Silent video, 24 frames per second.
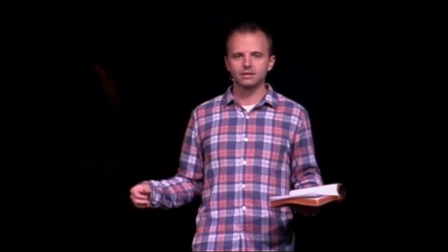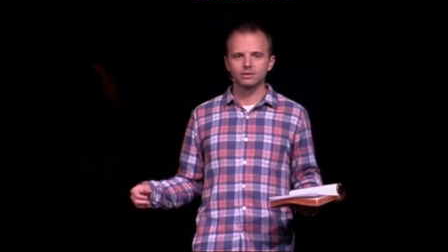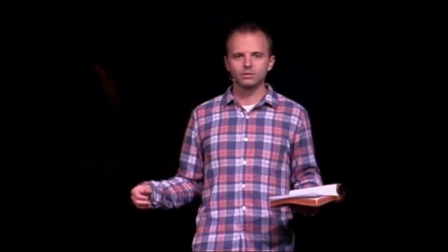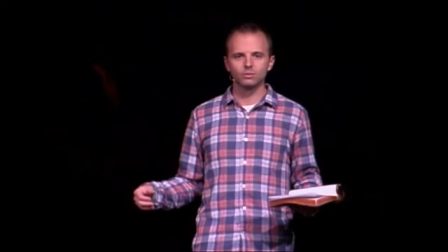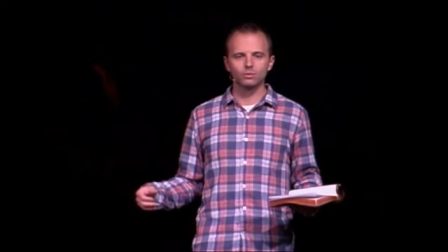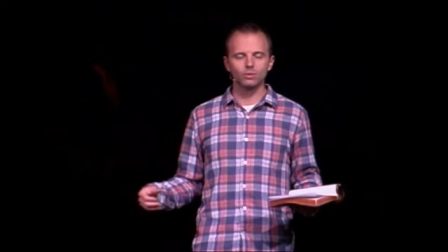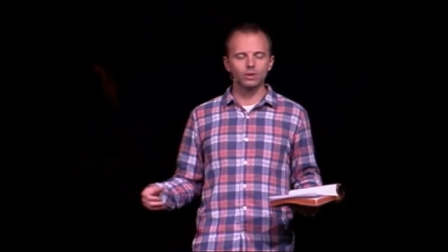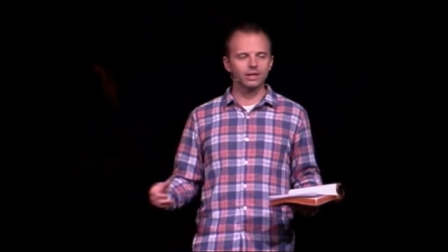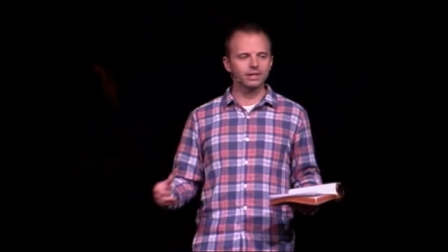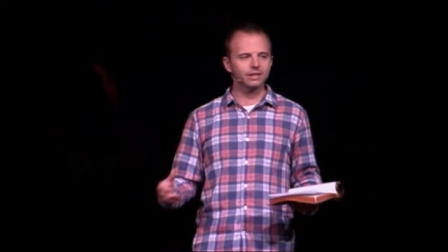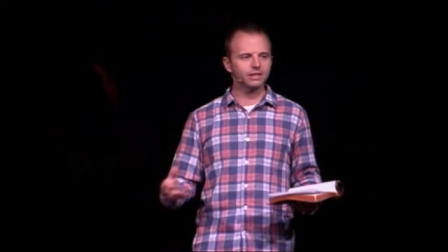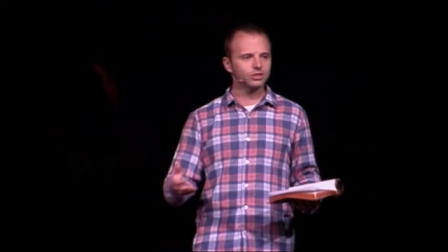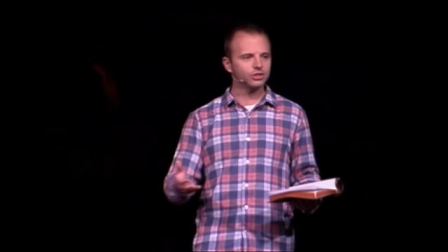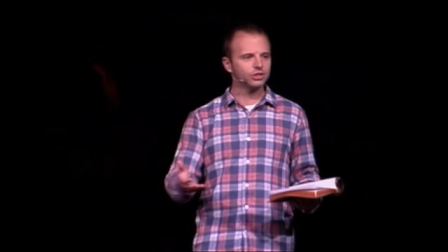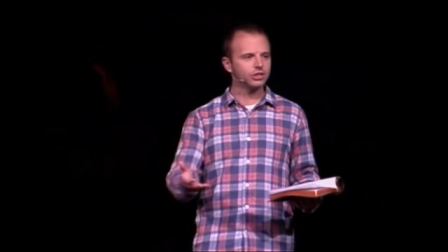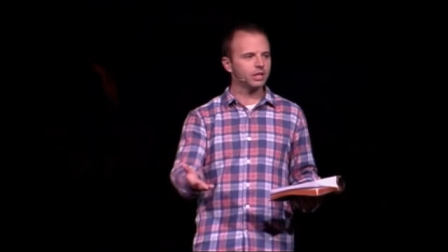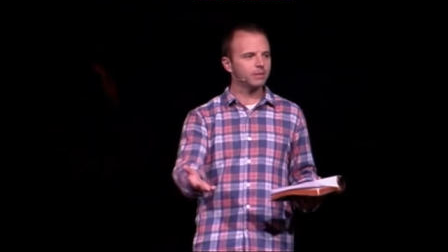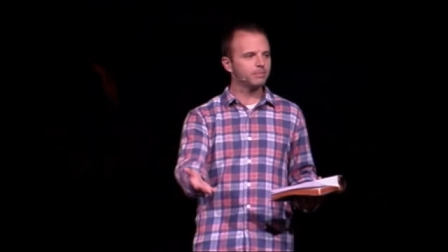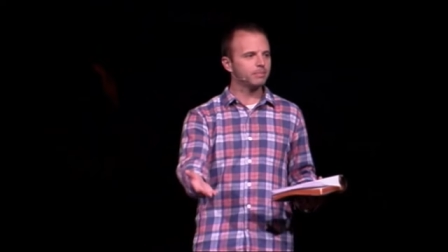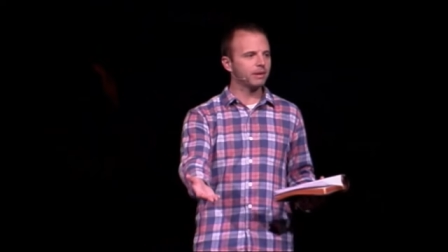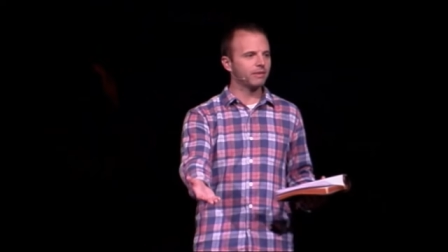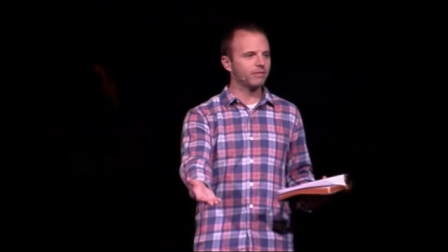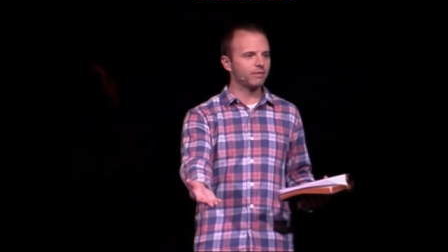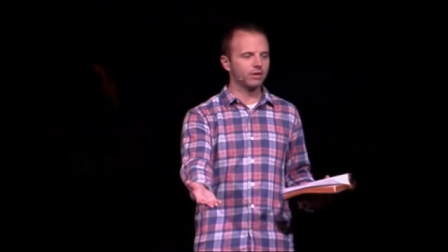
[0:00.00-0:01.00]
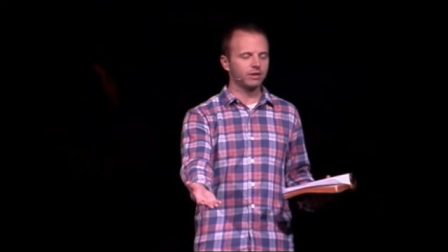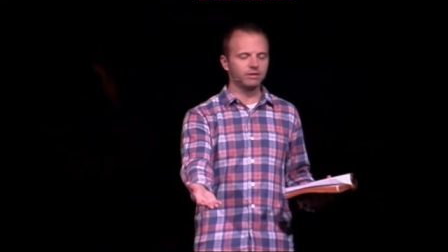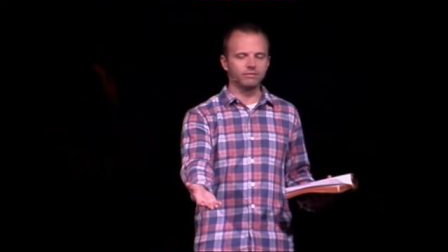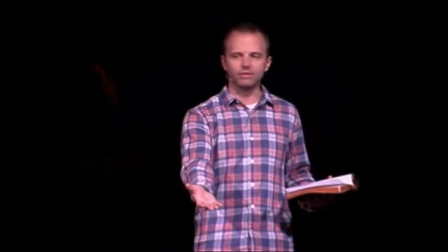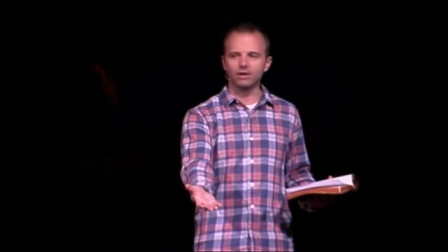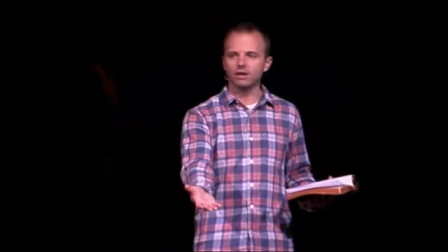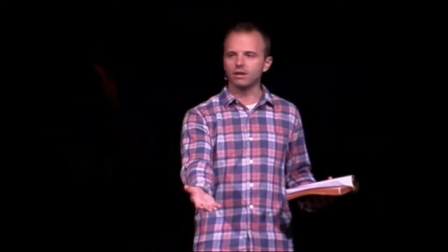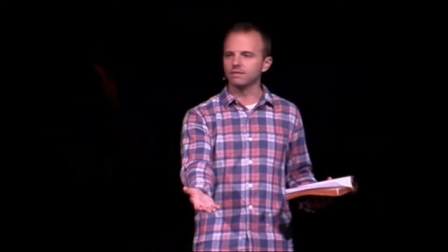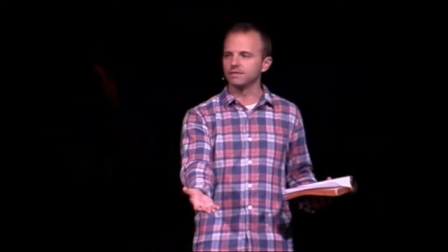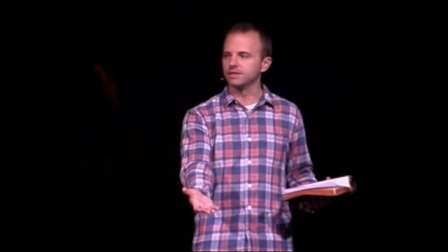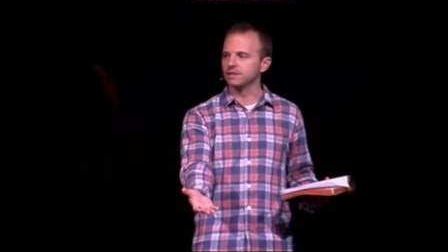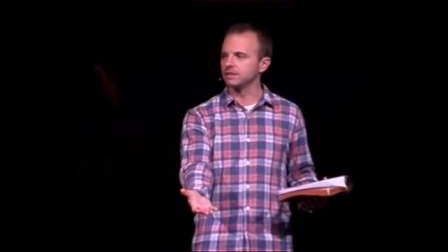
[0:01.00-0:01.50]
what did the sheep ever
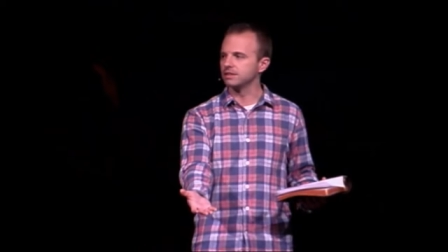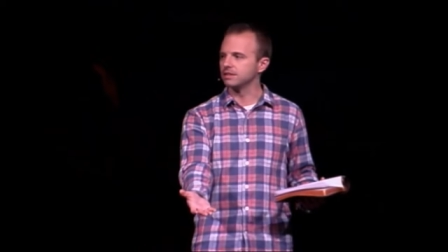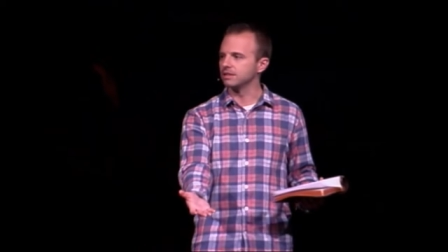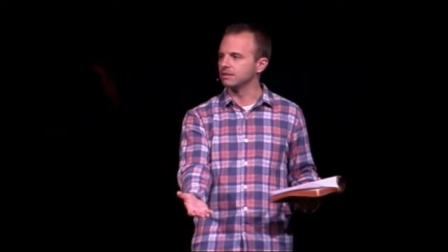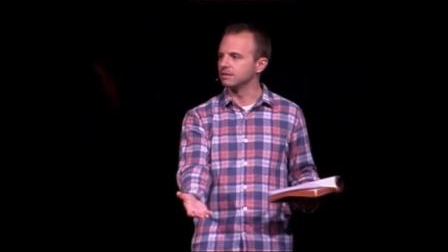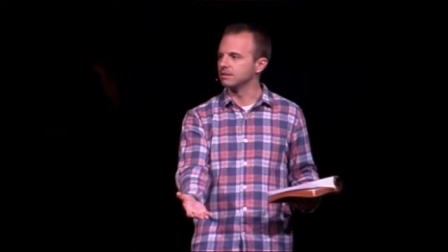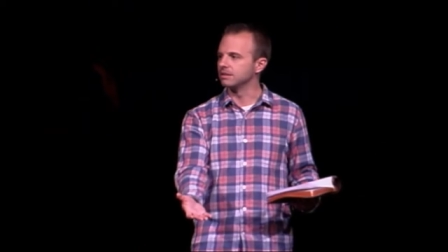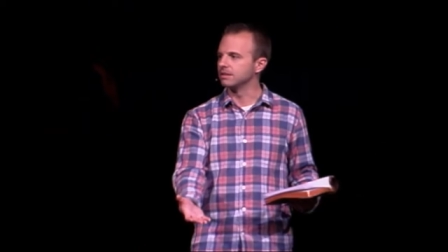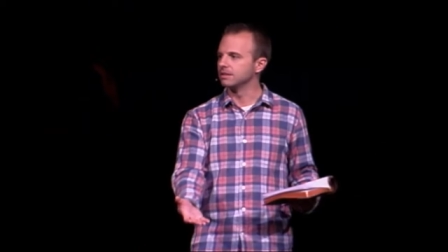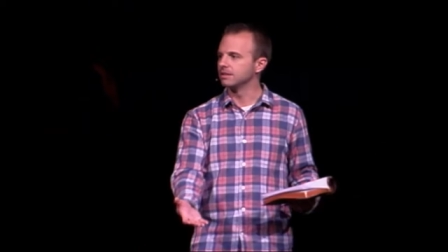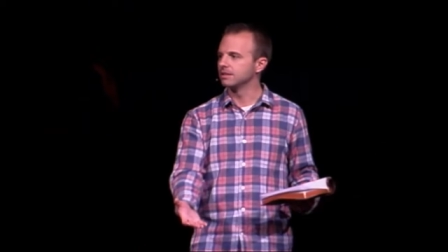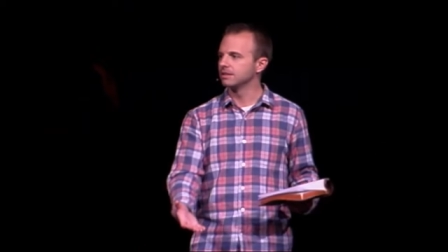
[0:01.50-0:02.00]
evolve into?